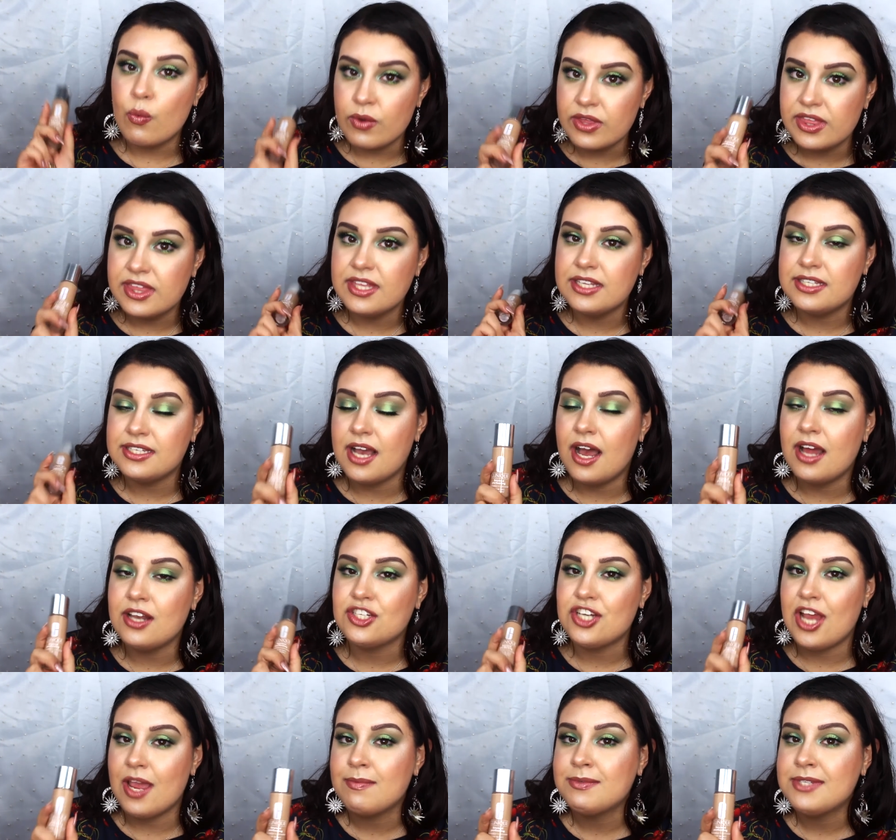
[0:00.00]
with the Tarte
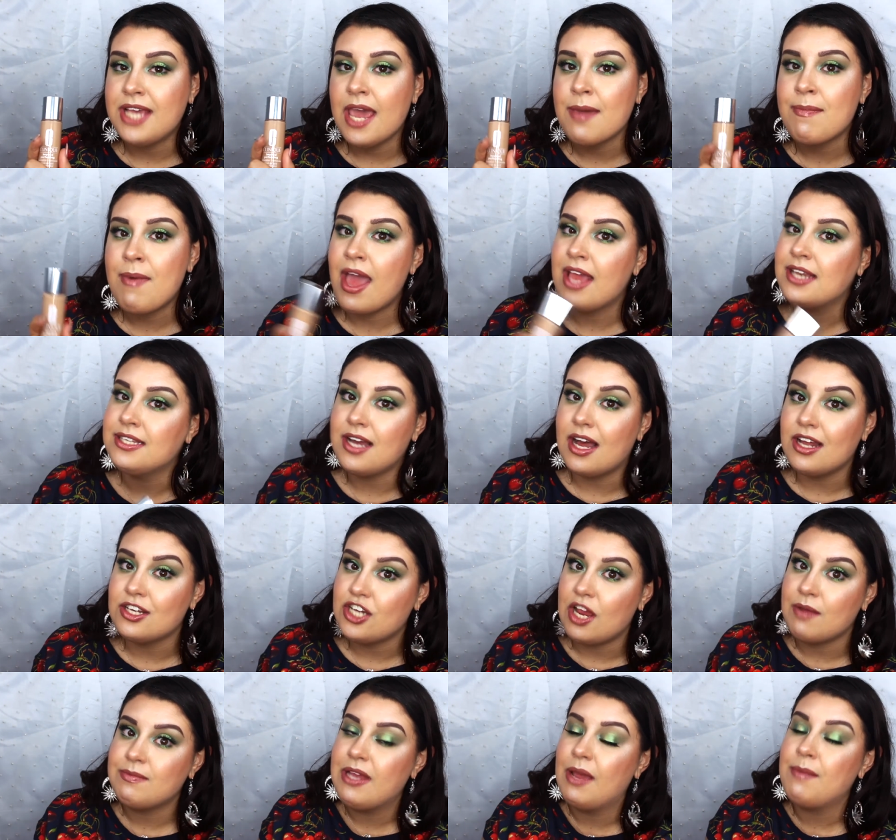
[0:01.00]
Shape Tape, and Tarte
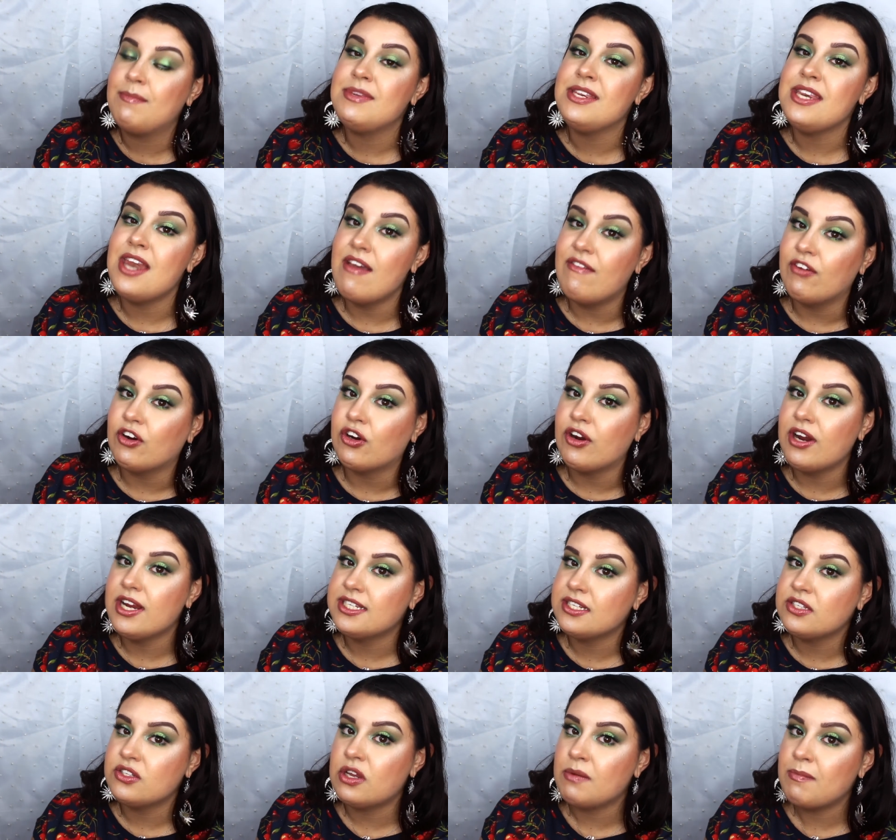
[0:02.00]
Shape Tape never
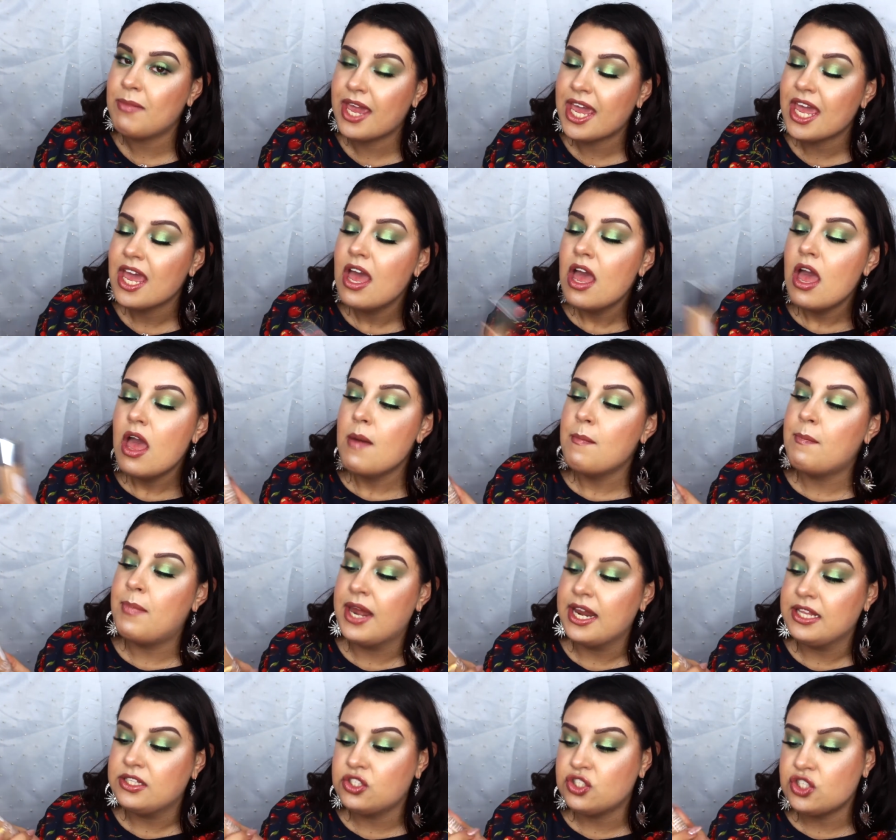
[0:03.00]
creases on me.
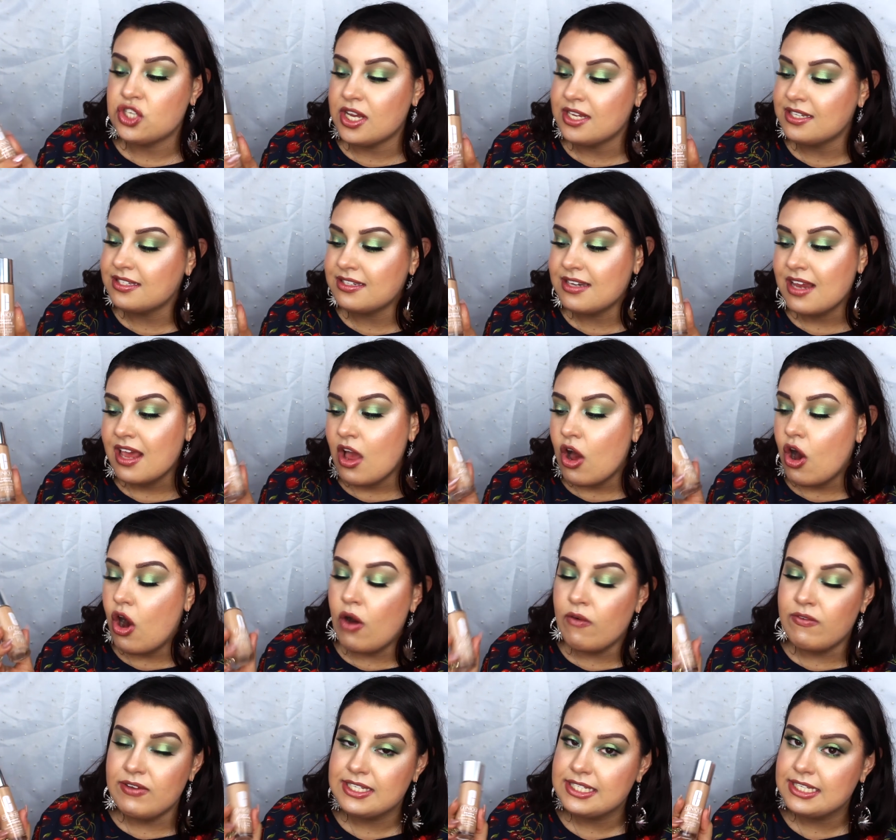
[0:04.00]
But it's just,
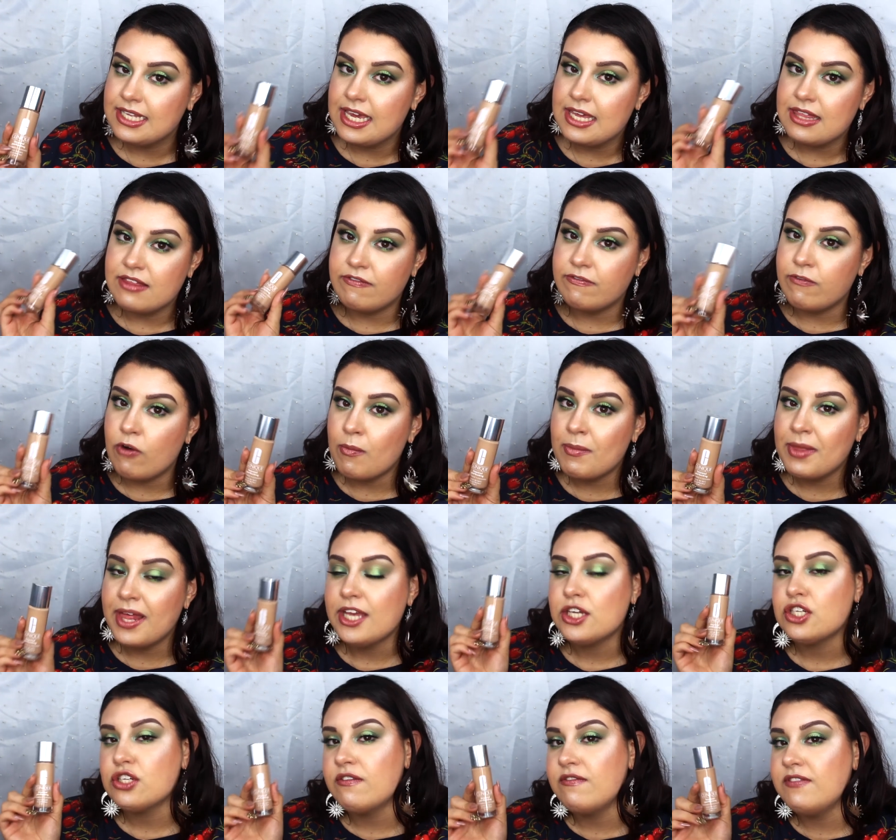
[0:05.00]
obviously, the
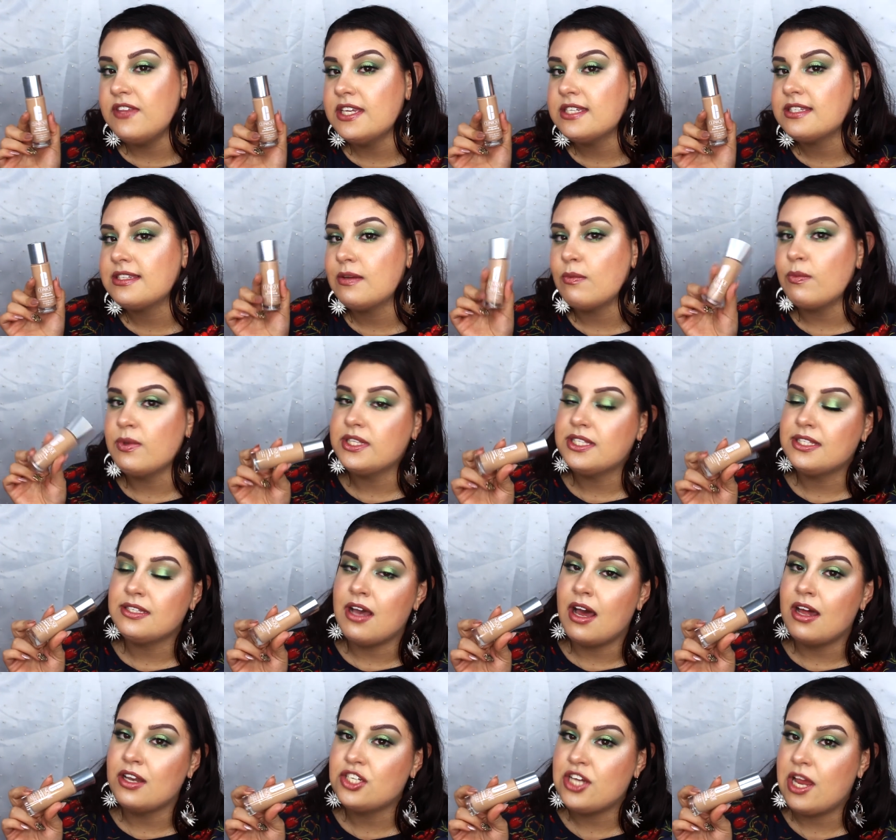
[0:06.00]
formulation of this with
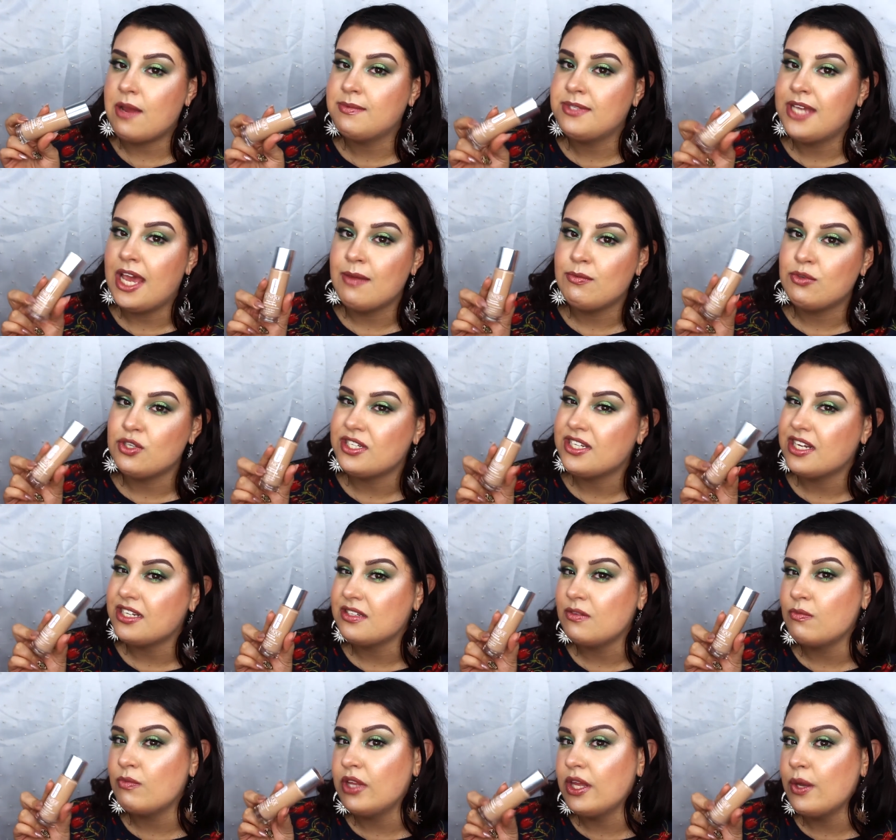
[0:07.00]
Tarte Shape Tape just
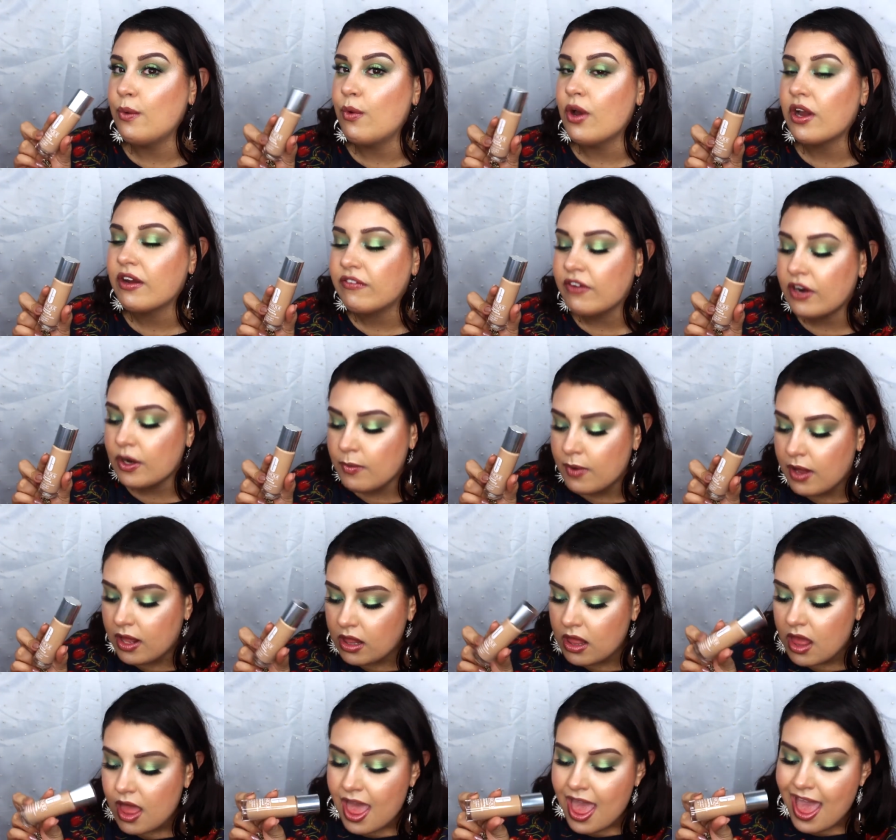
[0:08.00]
doesn't really work very well.